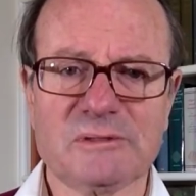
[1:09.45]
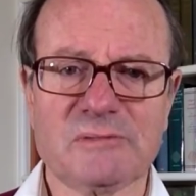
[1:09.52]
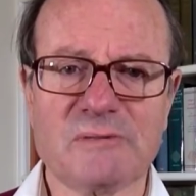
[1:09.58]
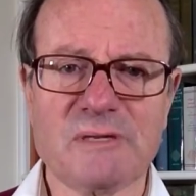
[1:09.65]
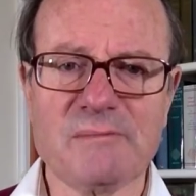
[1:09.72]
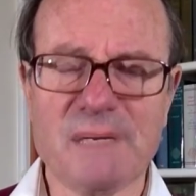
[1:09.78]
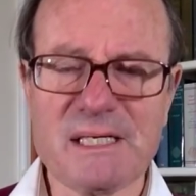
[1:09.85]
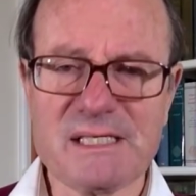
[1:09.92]

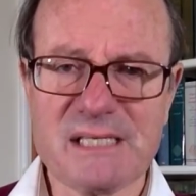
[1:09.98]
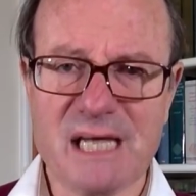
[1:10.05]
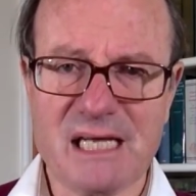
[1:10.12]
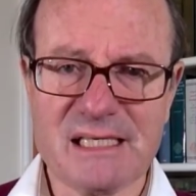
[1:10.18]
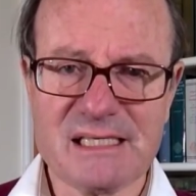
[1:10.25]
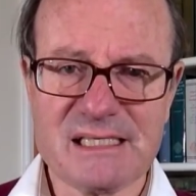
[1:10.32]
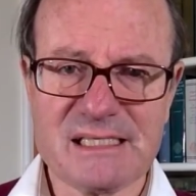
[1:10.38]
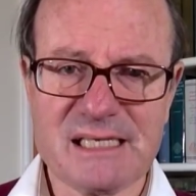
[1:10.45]
we must
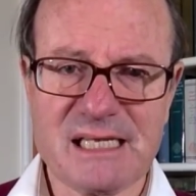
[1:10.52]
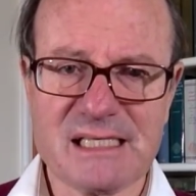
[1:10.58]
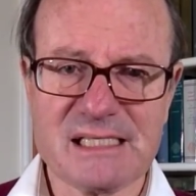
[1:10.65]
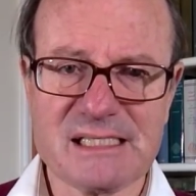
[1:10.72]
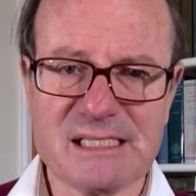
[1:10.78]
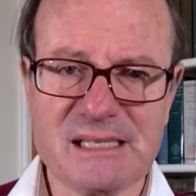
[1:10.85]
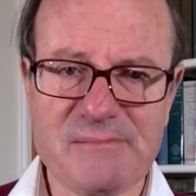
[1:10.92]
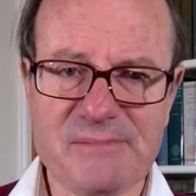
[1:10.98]
understand
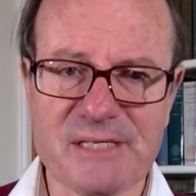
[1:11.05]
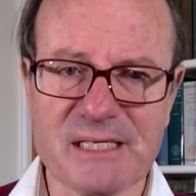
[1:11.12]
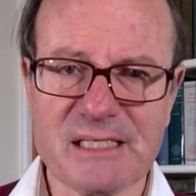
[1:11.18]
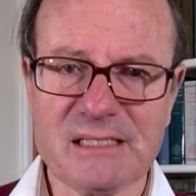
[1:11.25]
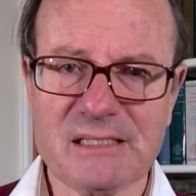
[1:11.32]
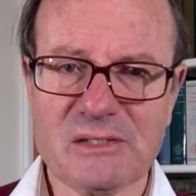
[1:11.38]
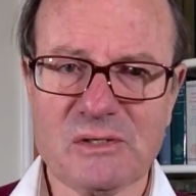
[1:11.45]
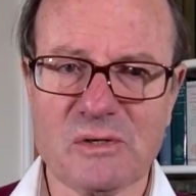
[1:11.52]

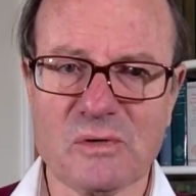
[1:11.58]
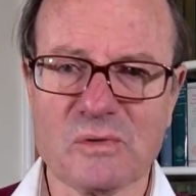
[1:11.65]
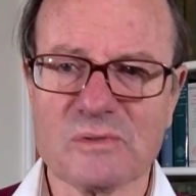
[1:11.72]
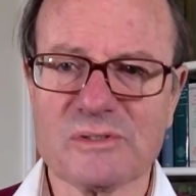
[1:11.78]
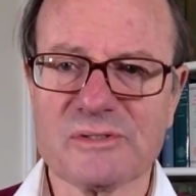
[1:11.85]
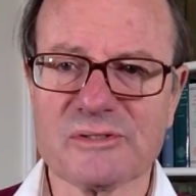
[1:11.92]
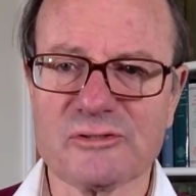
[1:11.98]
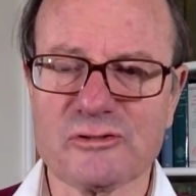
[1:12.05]
something
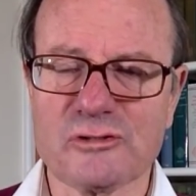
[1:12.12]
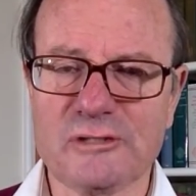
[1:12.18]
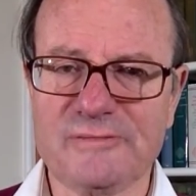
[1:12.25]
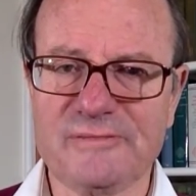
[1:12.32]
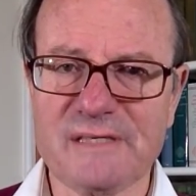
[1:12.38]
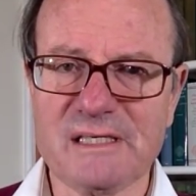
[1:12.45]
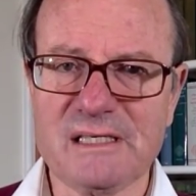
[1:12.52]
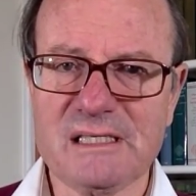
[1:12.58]
called the
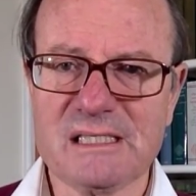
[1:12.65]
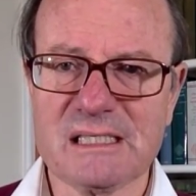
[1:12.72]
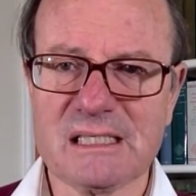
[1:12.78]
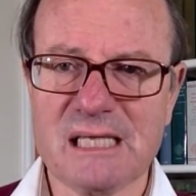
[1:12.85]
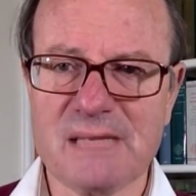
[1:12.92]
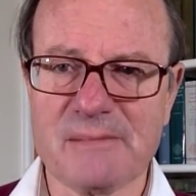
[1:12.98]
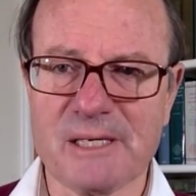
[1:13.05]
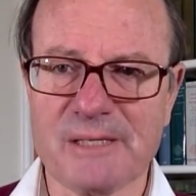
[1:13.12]
Triffin
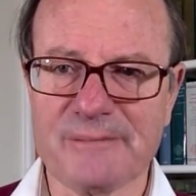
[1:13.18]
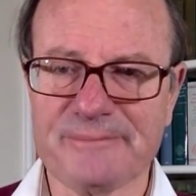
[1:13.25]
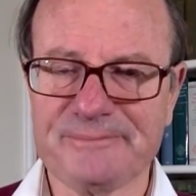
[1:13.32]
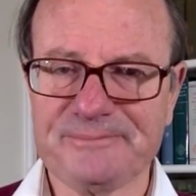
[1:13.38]
dilemma.